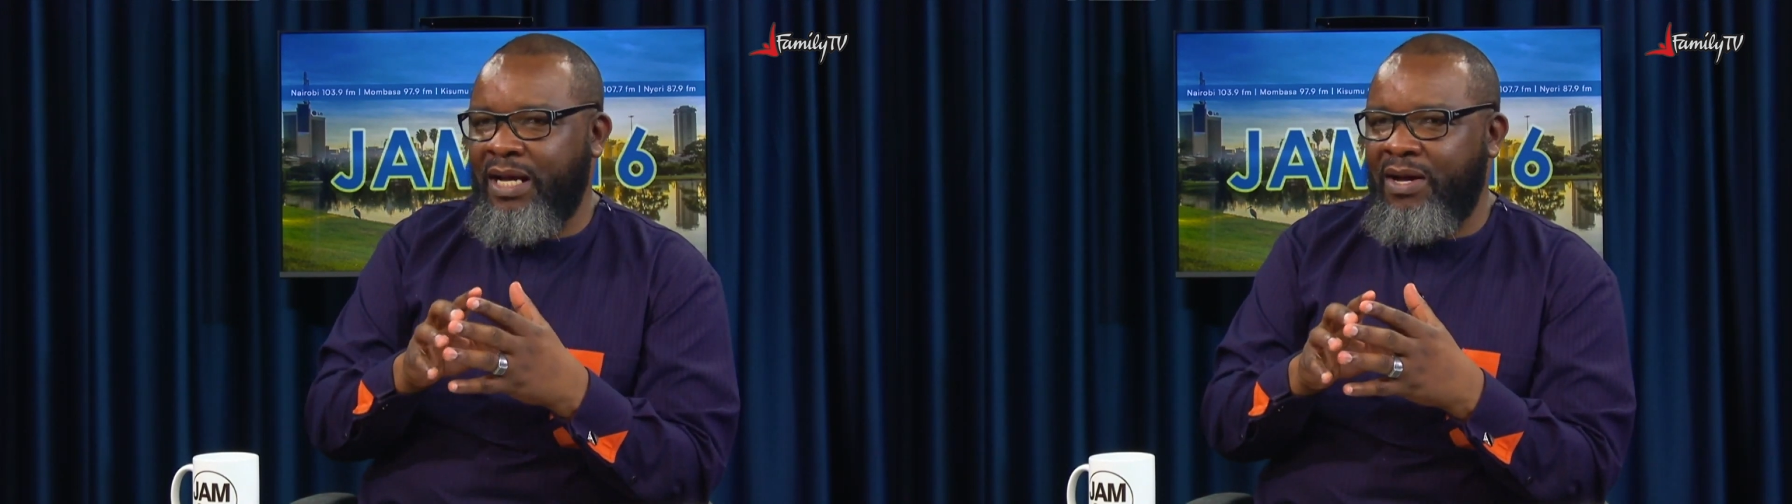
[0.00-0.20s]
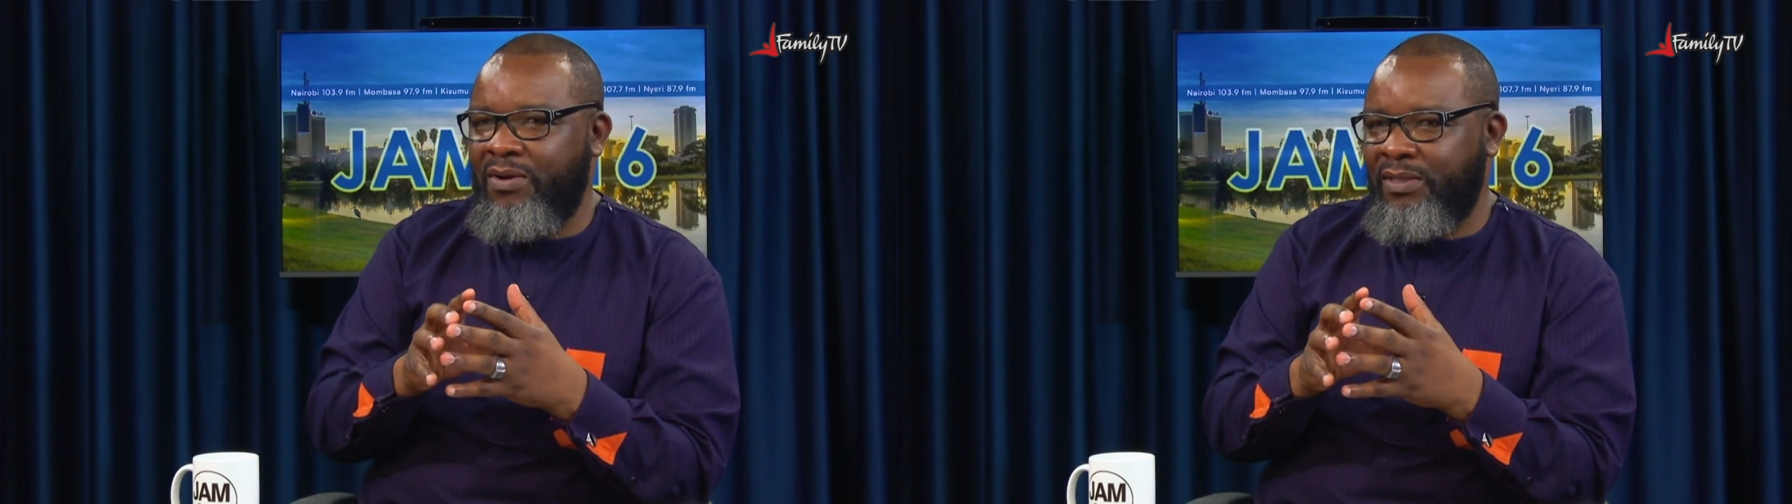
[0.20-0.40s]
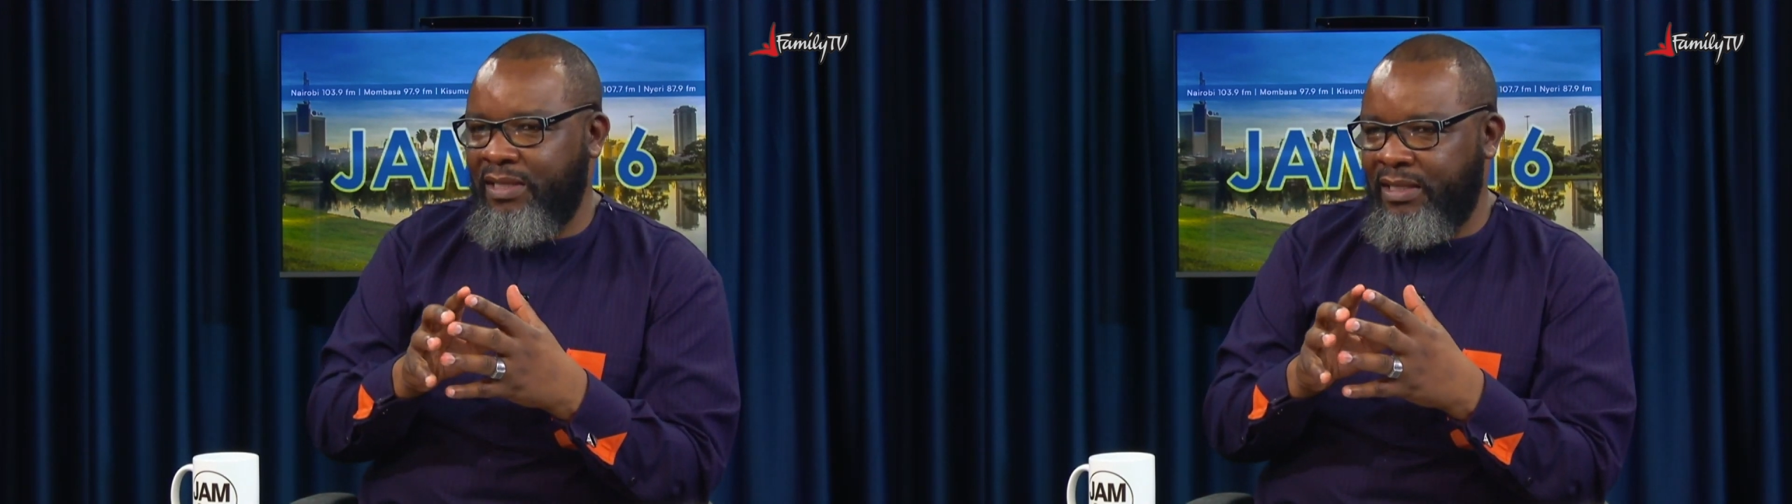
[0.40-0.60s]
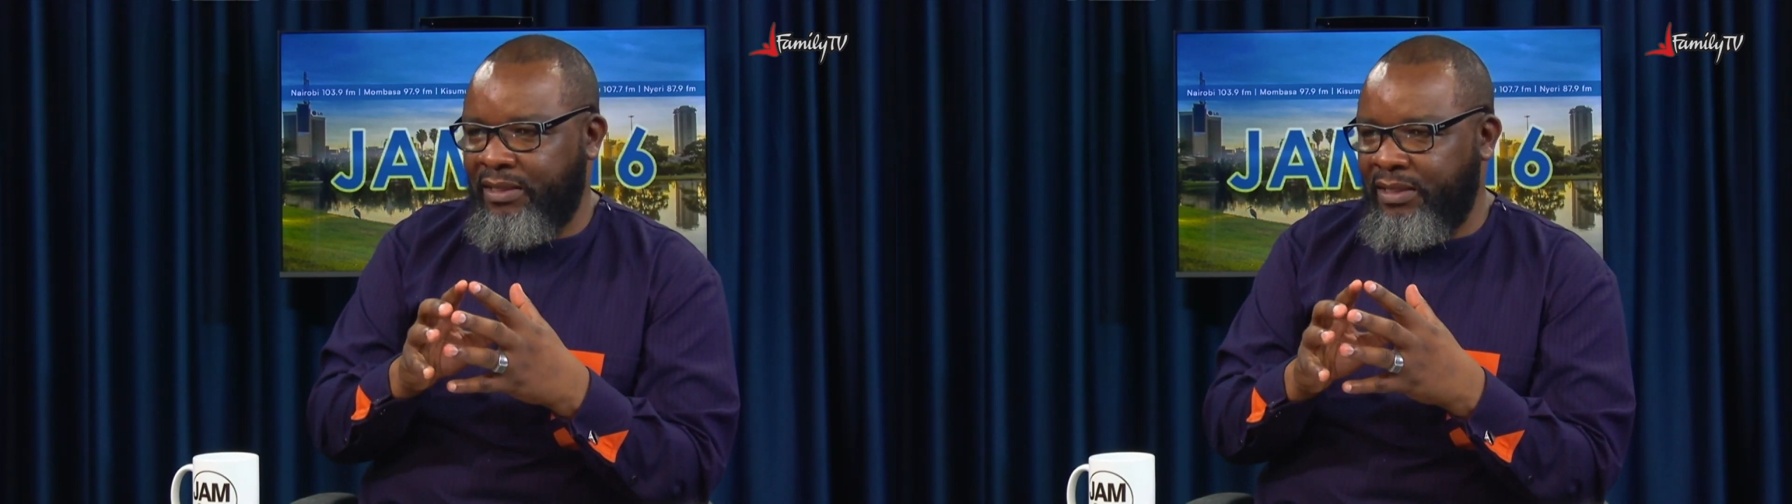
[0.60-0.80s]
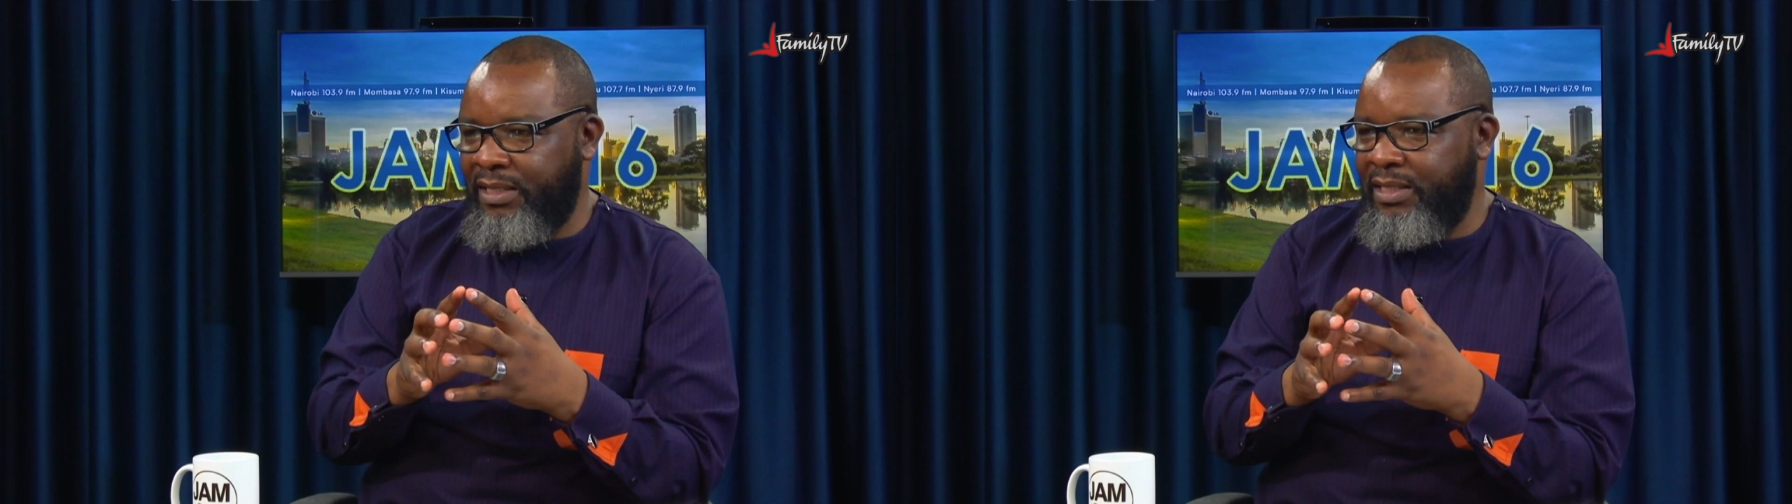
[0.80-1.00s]
across the
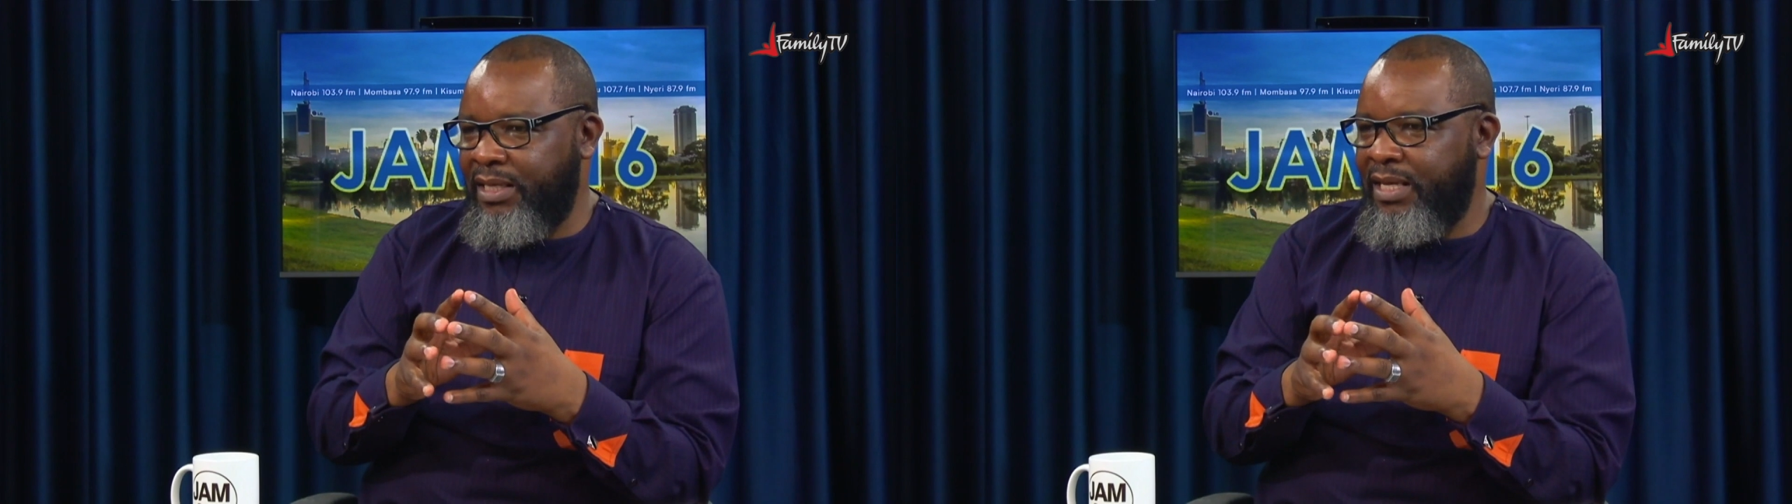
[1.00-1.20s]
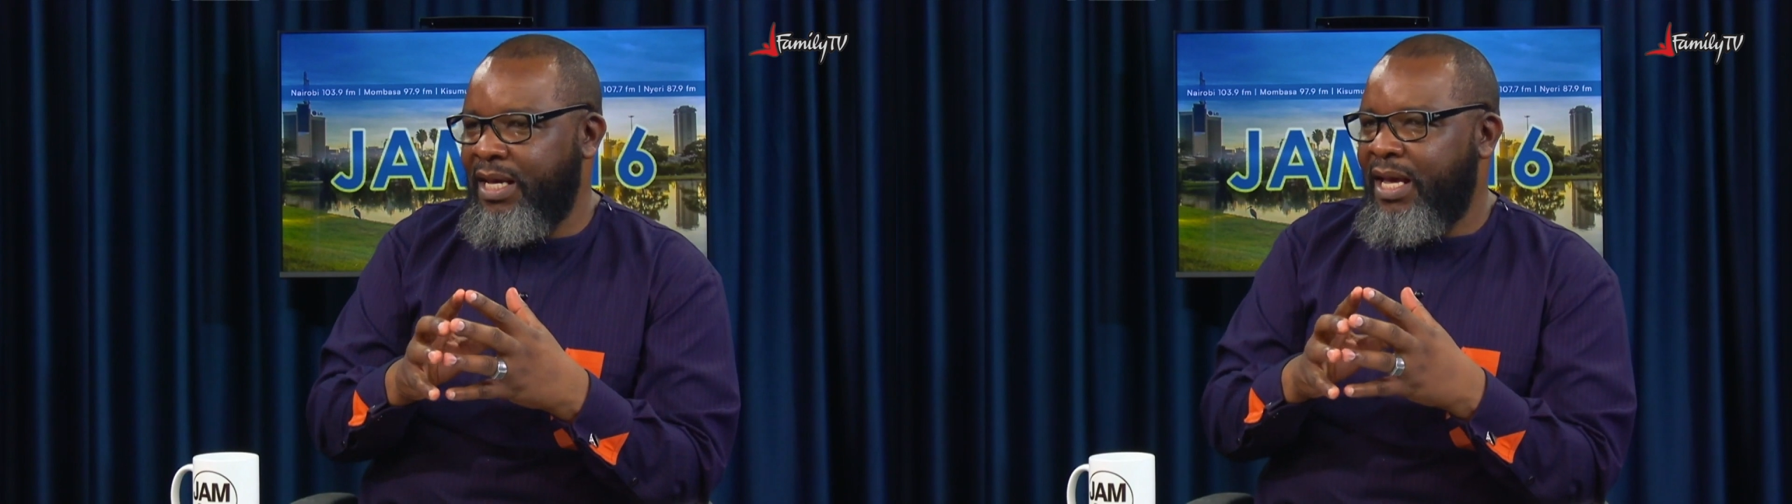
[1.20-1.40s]
city,